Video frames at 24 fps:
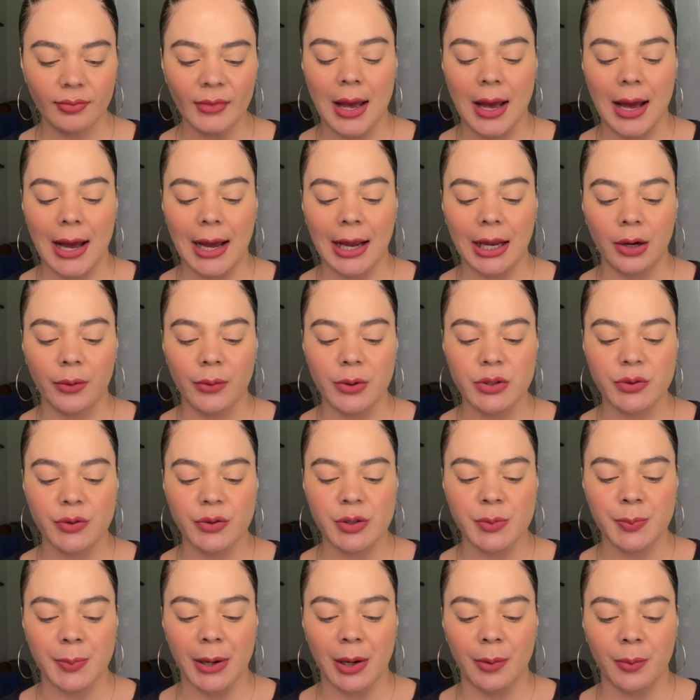I always
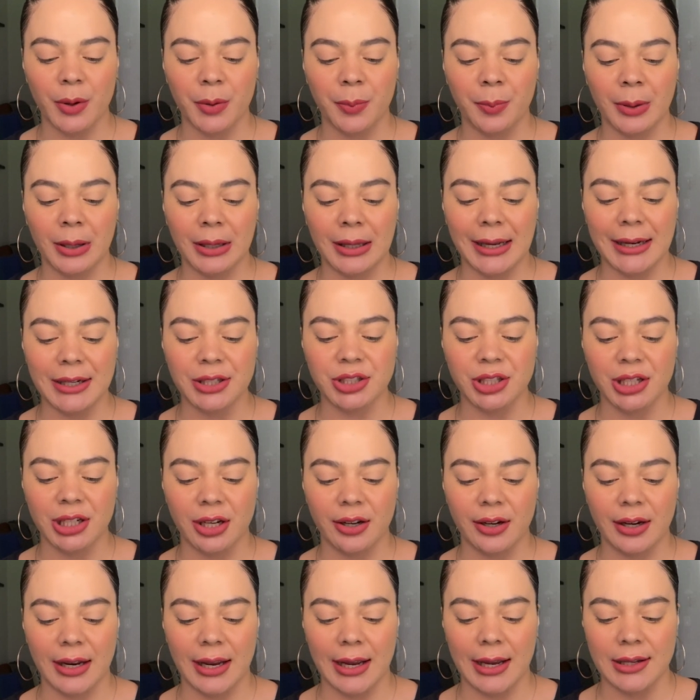respond with polite,
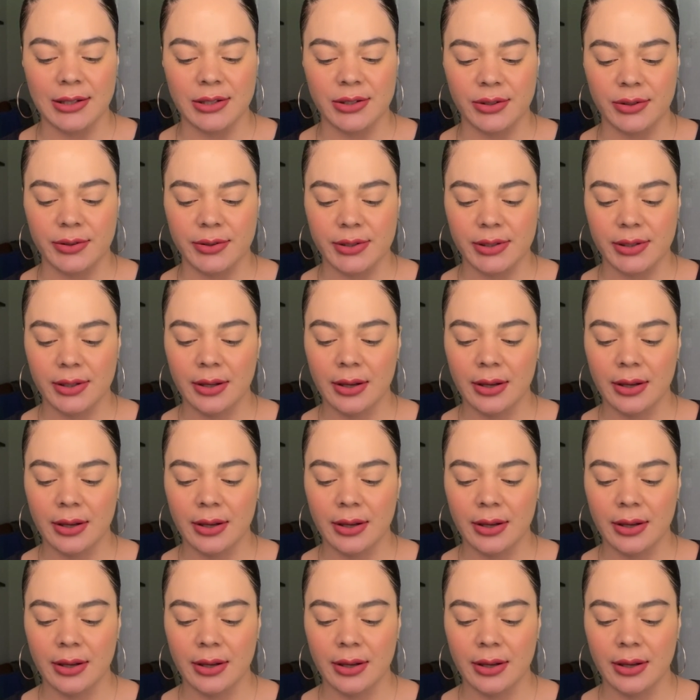generic answers.